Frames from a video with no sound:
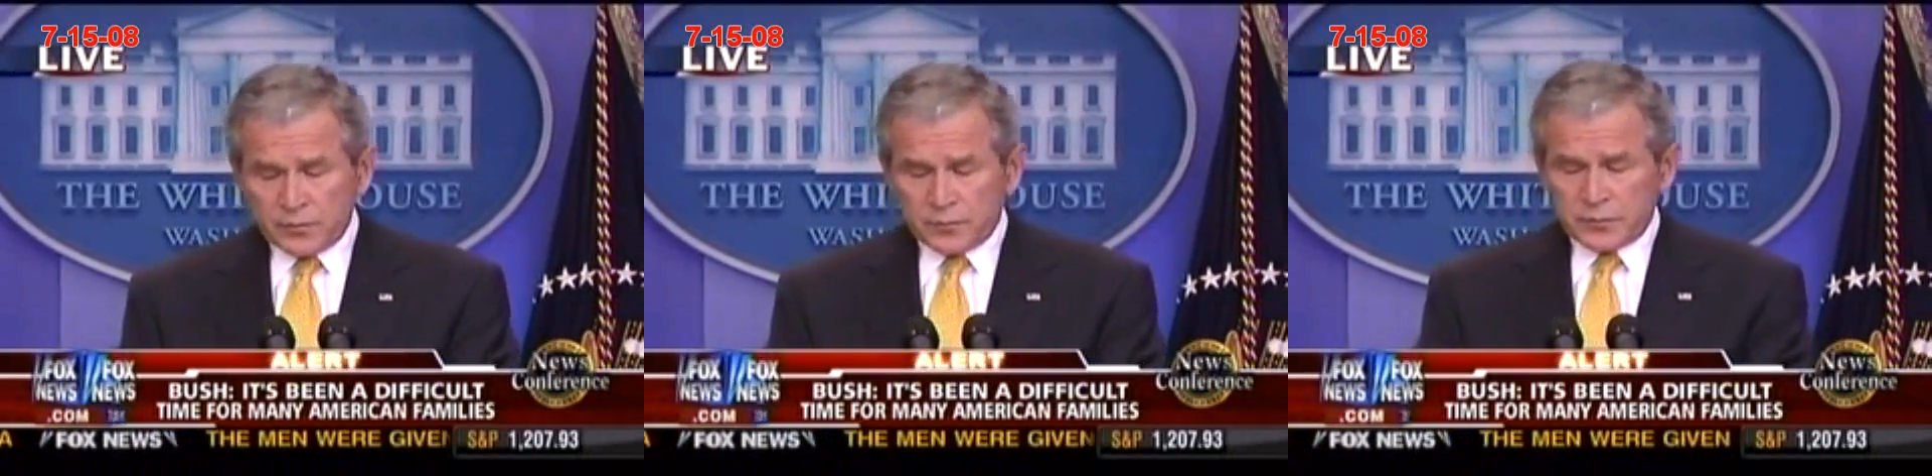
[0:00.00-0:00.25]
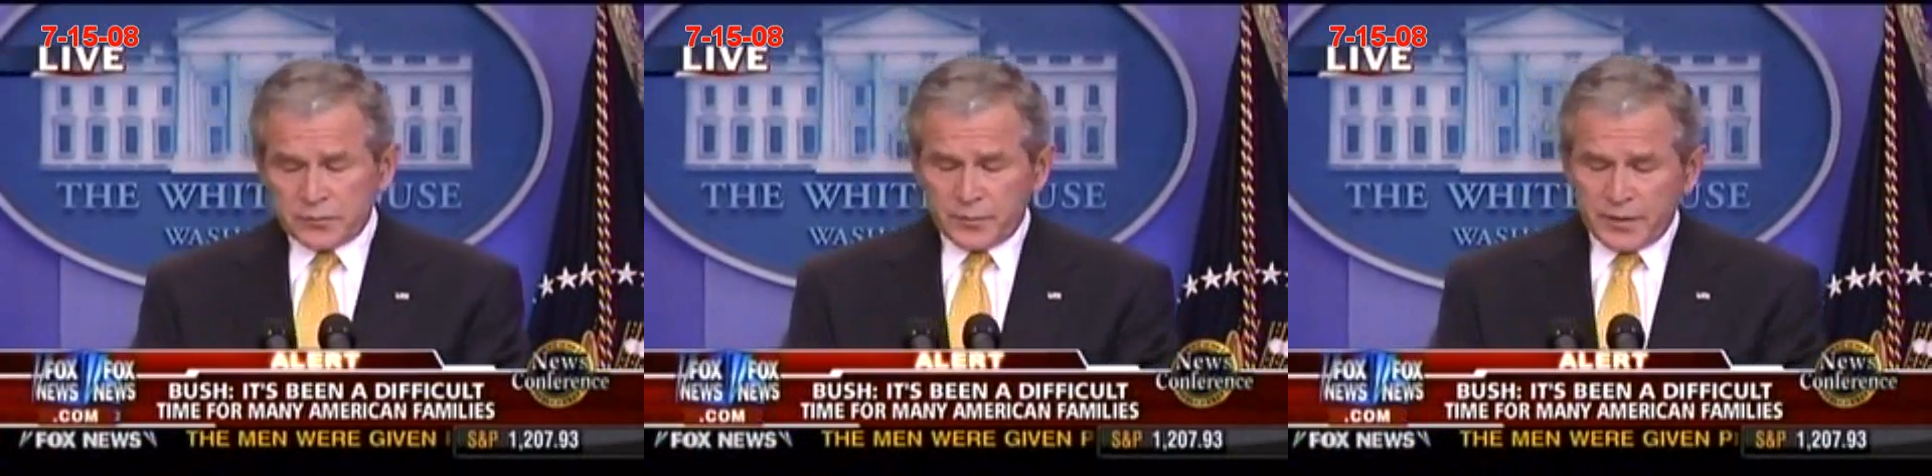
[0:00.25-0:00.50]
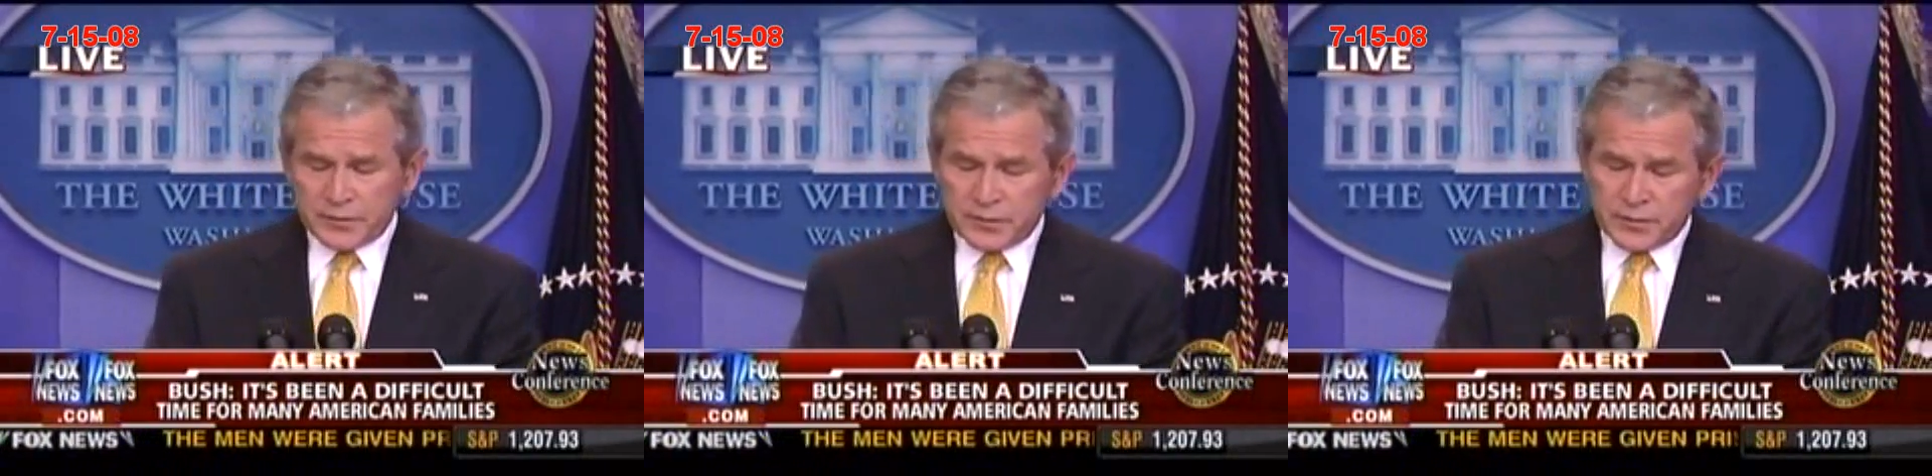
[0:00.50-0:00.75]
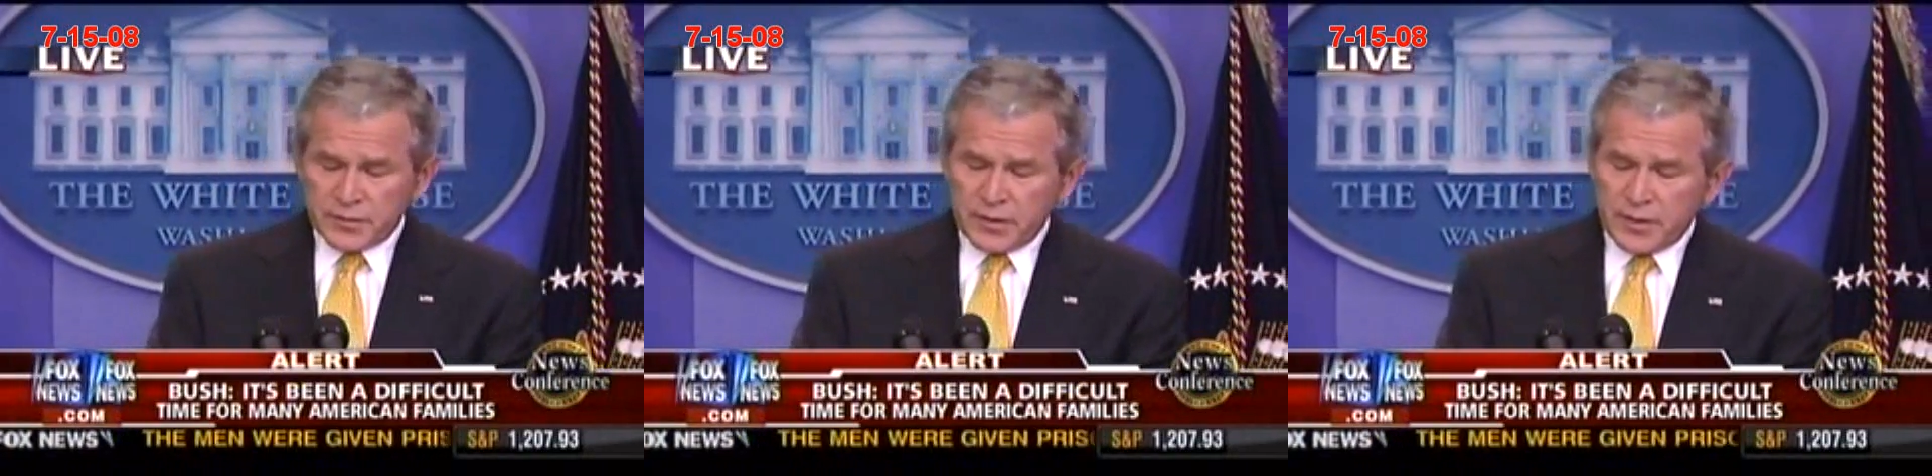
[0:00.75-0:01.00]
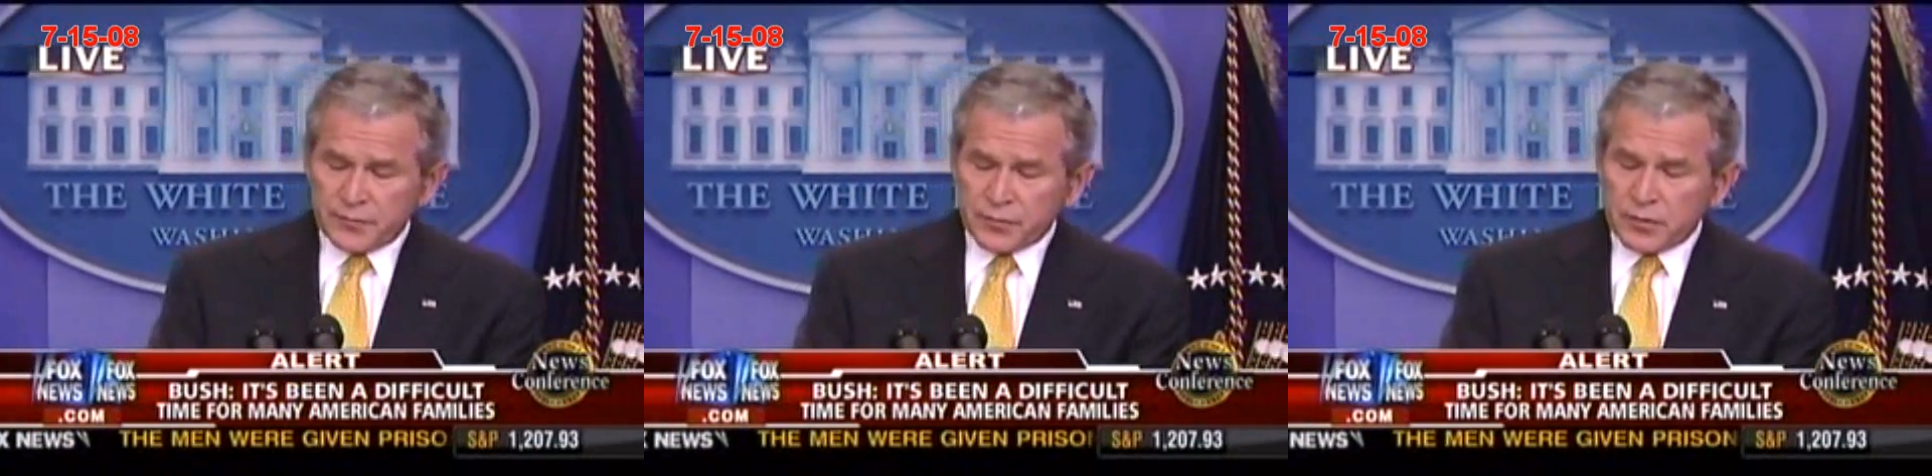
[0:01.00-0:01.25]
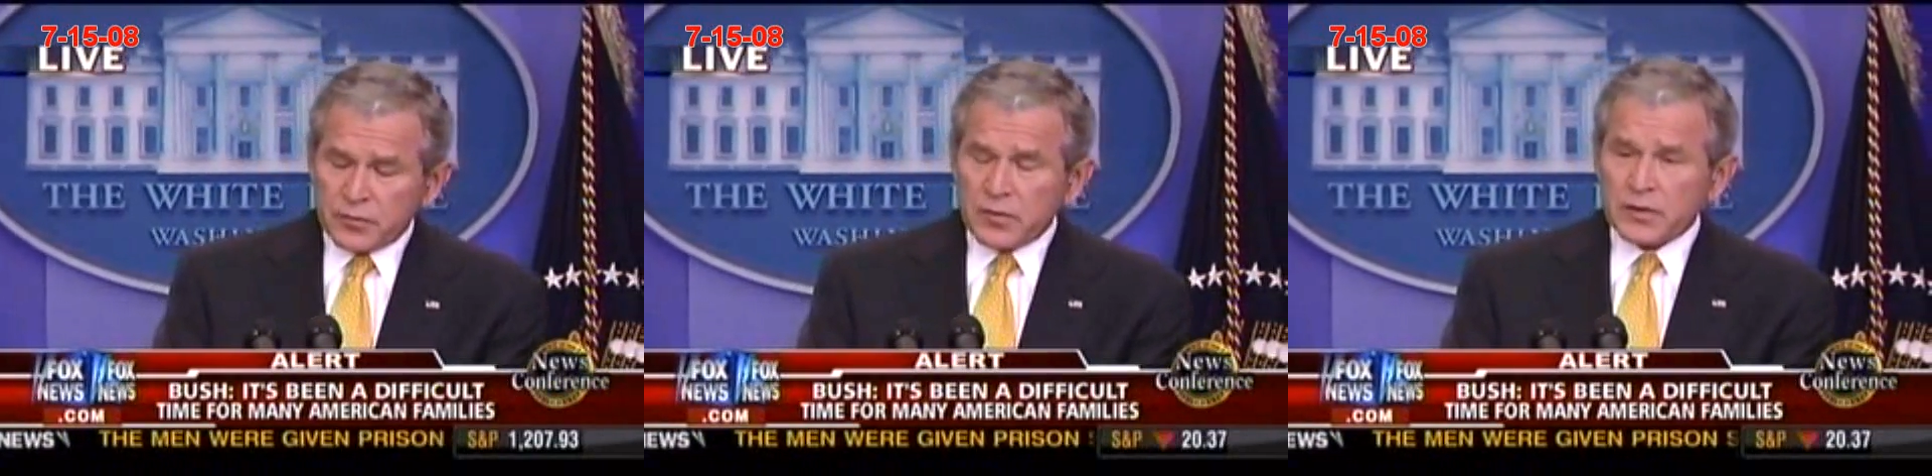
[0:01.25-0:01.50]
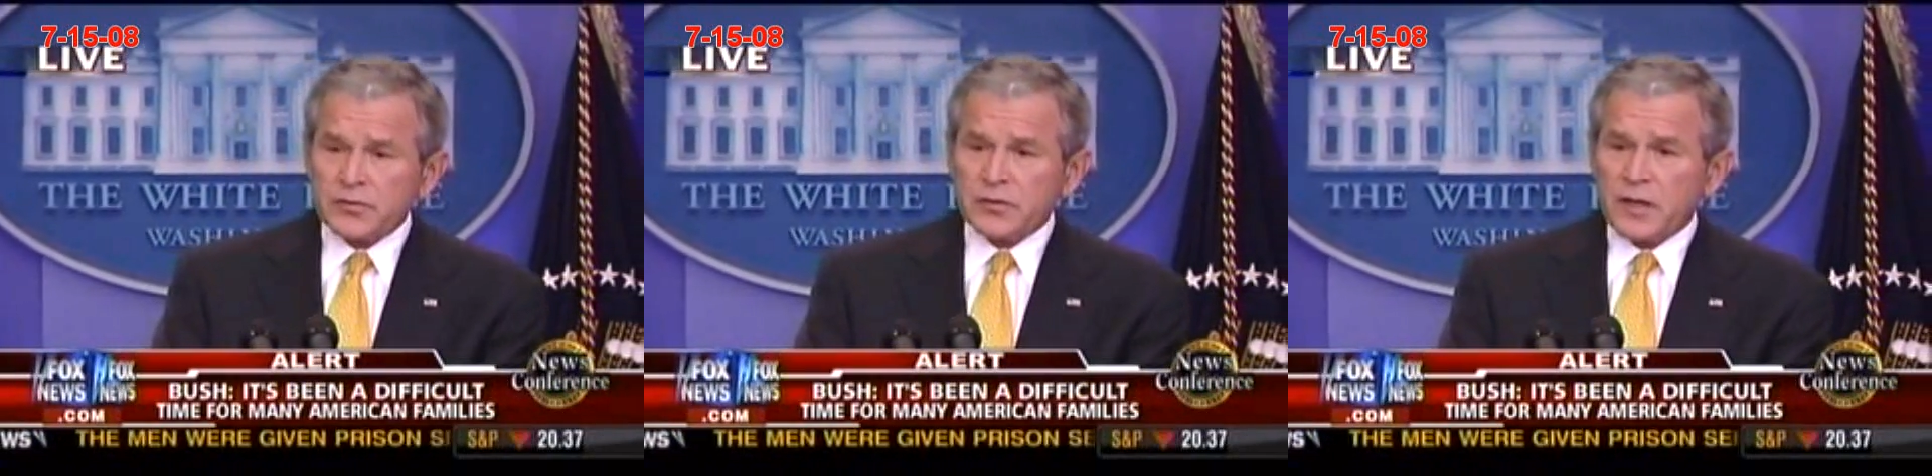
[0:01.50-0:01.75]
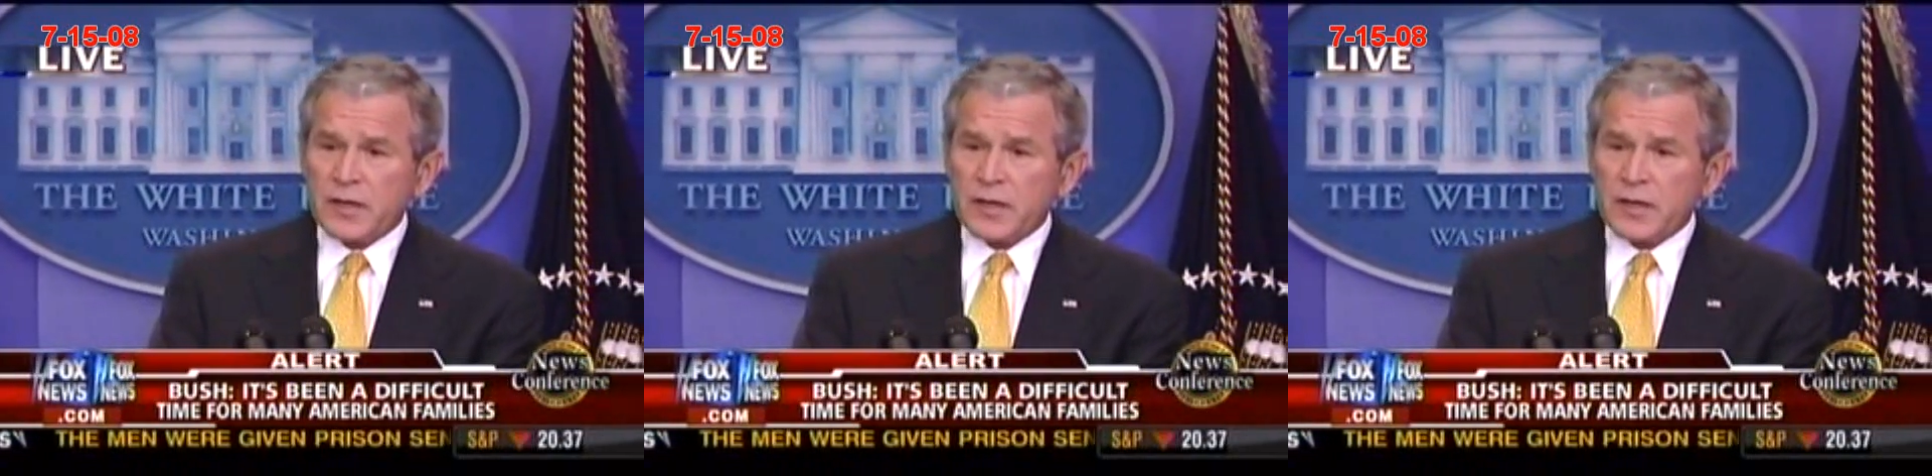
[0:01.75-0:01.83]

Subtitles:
which means that the need for congressional